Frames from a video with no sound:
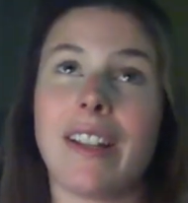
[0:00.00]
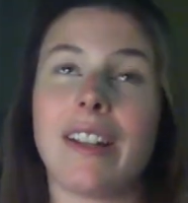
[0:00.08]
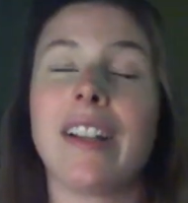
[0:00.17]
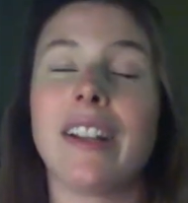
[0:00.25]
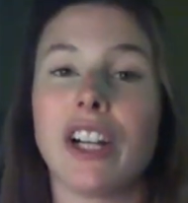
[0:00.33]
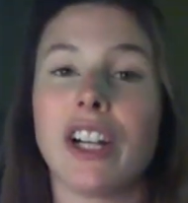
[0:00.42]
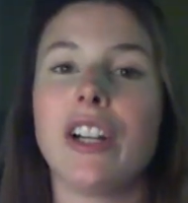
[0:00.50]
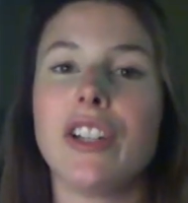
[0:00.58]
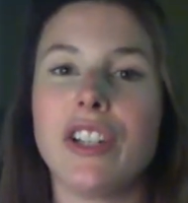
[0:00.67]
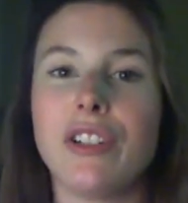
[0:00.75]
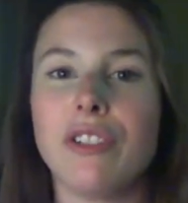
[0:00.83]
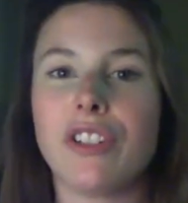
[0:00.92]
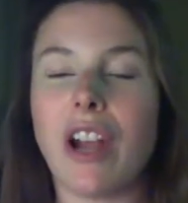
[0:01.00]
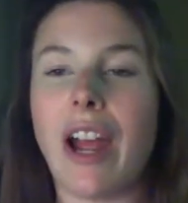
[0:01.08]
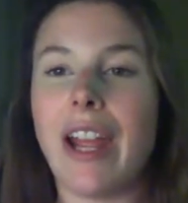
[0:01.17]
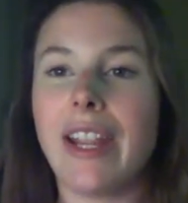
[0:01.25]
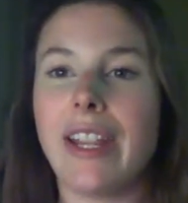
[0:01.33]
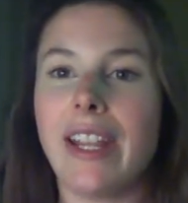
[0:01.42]
encourage you to
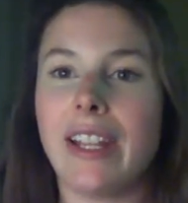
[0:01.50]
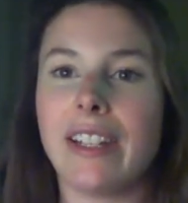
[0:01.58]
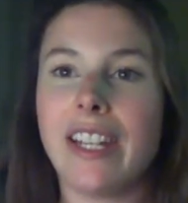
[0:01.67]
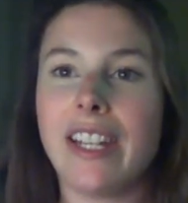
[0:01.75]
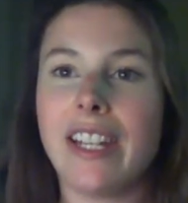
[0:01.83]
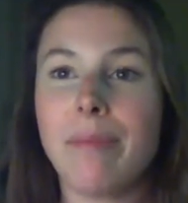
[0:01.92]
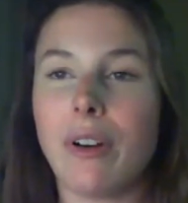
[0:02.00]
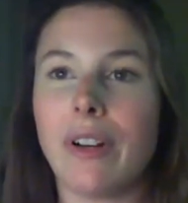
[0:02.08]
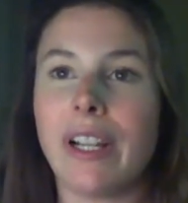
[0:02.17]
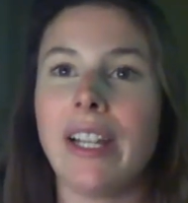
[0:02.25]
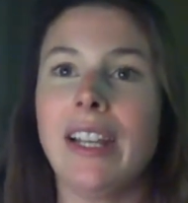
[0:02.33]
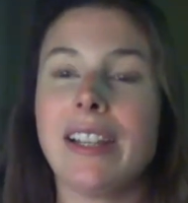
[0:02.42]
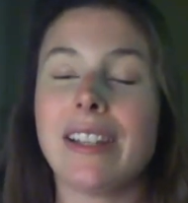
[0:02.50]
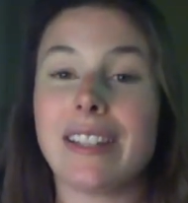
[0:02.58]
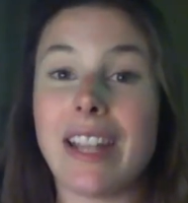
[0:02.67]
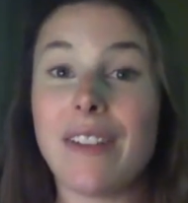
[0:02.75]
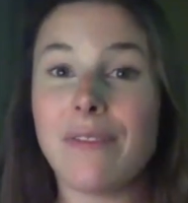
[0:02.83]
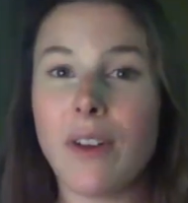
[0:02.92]
try again, keep going,
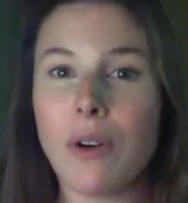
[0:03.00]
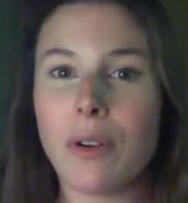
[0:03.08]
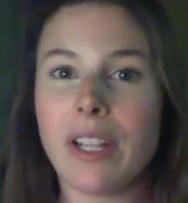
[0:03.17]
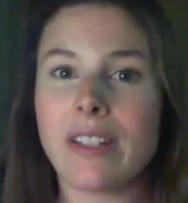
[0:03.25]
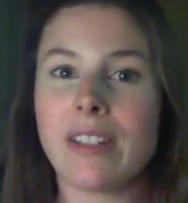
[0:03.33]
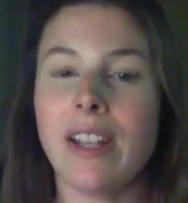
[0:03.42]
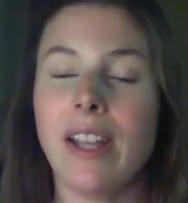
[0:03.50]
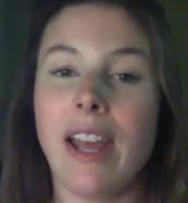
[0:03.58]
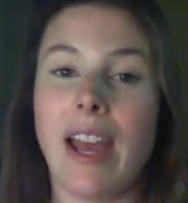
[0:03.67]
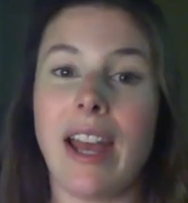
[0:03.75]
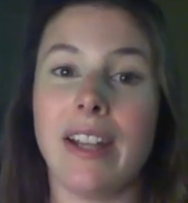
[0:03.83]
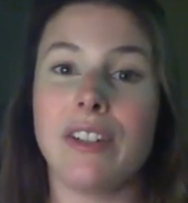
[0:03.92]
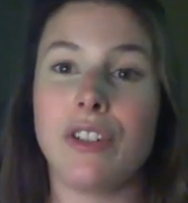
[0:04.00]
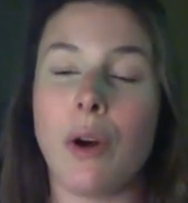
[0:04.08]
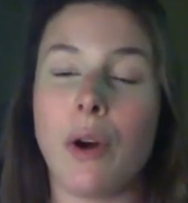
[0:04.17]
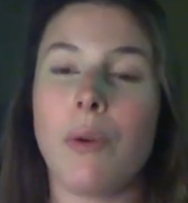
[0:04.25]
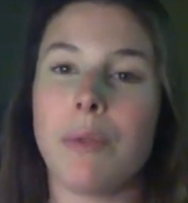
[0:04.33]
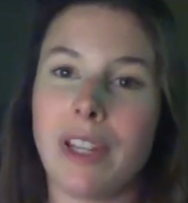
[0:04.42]
stay focused, and
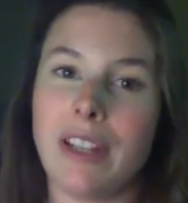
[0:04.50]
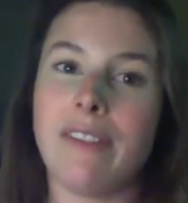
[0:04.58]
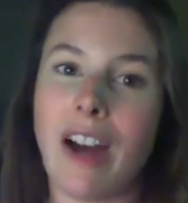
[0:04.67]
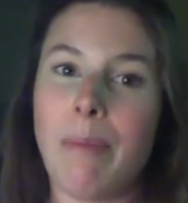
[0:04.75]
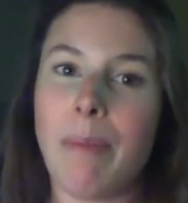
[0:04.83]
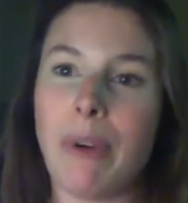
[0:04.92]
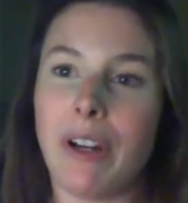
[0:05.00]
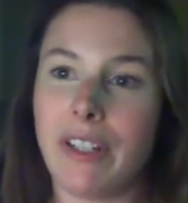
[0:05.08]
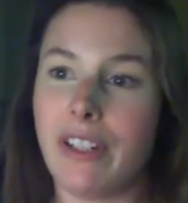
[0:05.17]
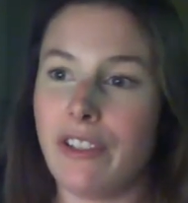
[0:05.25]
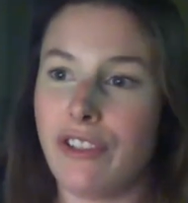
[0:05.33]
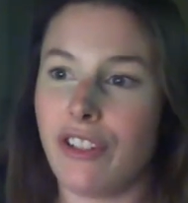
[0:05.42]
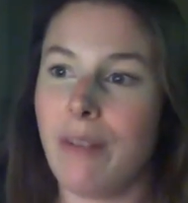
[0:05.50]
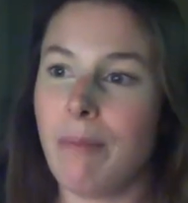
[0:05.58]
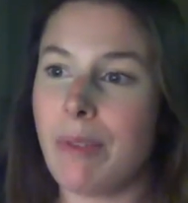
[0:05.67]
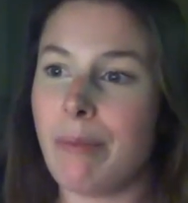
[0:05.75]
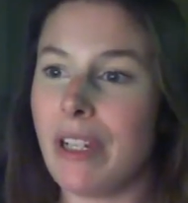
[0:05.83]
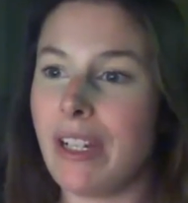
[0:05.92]
don't give up on your
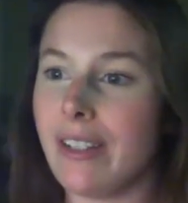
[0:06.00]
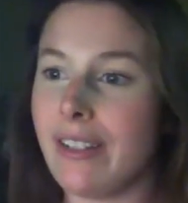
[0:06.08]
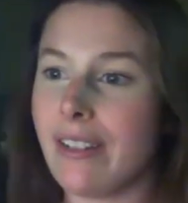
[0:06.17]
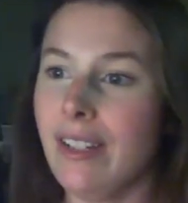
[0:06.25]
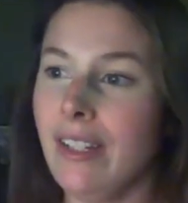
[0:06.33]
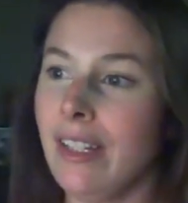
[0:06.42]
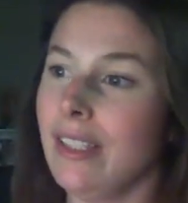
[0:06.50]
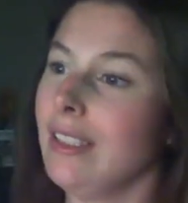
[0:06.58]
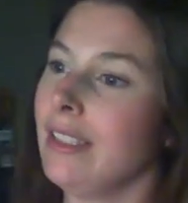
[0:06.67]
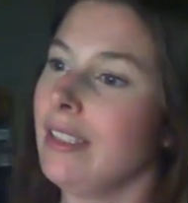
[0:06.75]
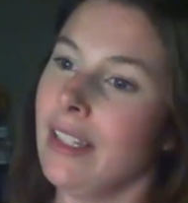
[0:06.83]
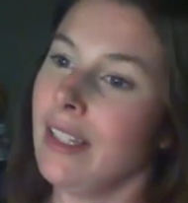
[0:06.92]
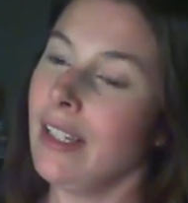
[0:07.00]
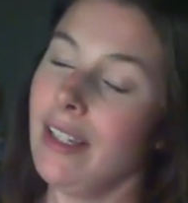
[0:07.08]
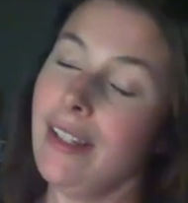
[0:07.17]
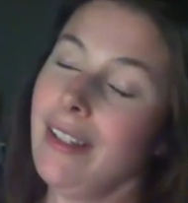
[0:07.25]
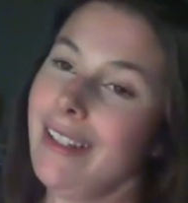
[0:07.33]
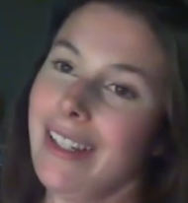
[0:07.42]
dreams, because
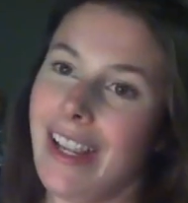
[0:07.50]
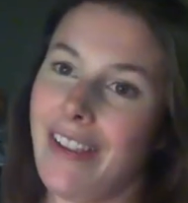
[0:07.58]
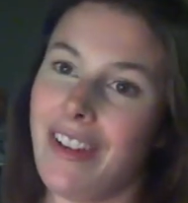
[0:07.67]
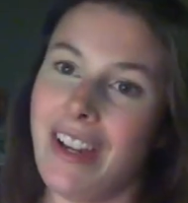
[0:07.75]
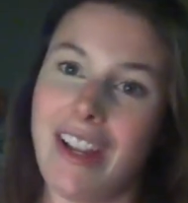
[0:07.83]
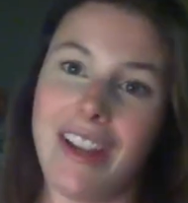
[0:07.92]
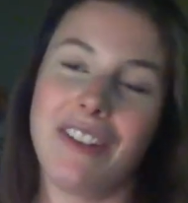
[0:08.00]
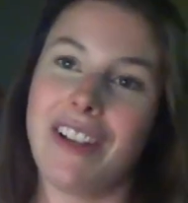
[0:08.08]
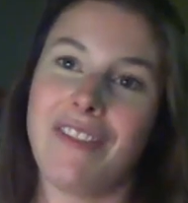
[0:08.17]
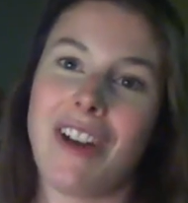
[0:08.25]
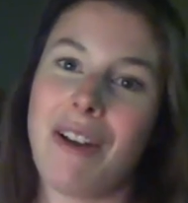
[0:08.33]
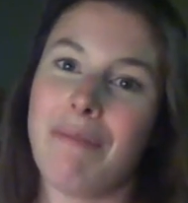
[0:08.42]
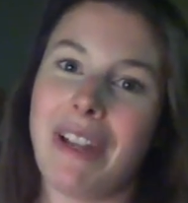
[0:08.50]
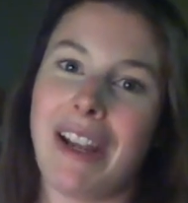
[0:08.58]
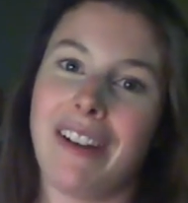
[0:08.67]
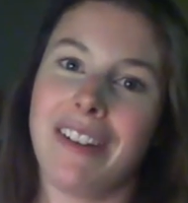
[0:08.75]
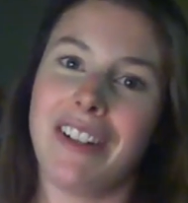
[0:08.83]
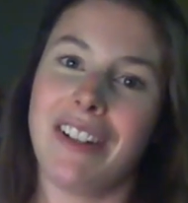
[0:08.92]
if you give up
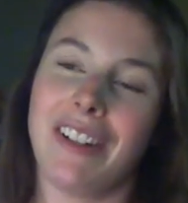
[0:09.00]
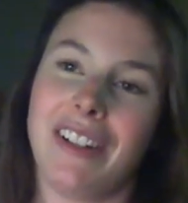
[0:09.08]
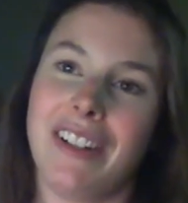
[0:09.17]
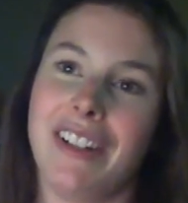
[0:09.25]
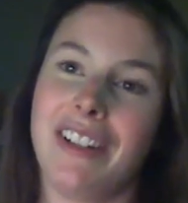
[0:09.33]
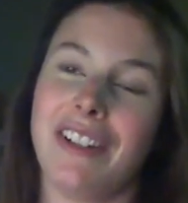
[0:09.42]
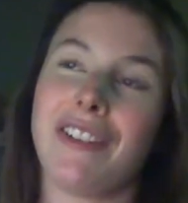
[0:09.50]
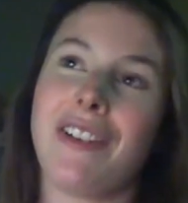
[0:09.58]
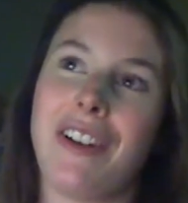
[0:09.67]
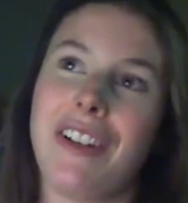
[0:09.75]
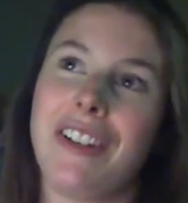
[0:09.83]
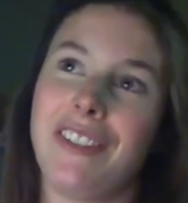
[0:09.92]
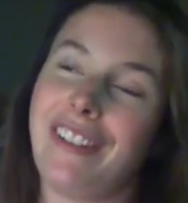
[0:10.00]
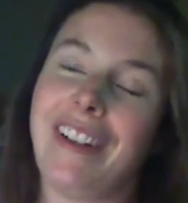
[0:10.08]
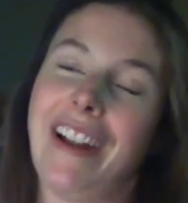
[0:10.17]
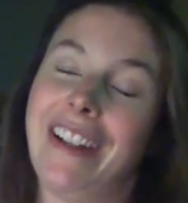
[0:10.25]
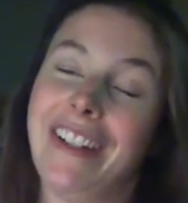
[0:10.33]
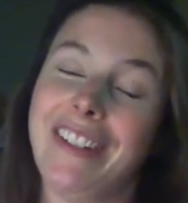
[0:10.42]
now, you're going to
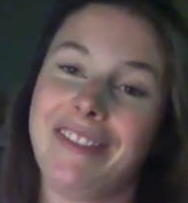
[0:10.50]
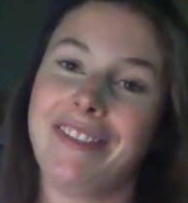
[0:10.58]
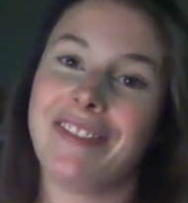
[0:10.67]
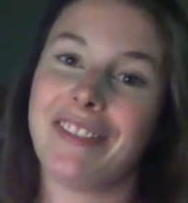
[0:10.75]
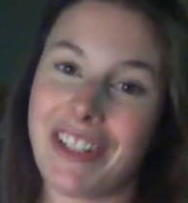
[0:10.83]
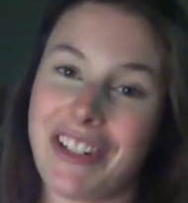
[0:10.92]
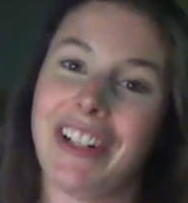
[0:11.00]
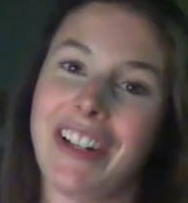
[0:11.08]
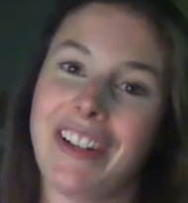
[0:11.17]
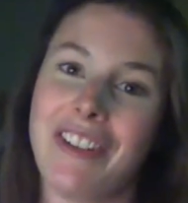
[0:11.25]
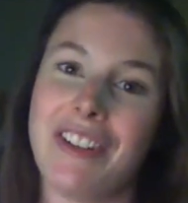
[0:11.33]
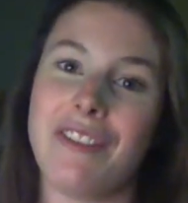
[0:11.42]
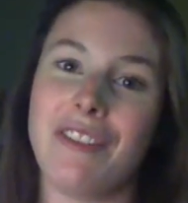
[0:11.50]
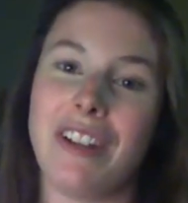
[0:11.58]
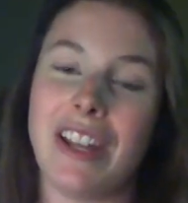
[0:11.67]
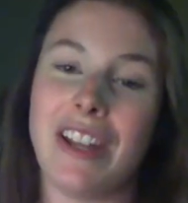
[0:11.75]
regret it for sure. If you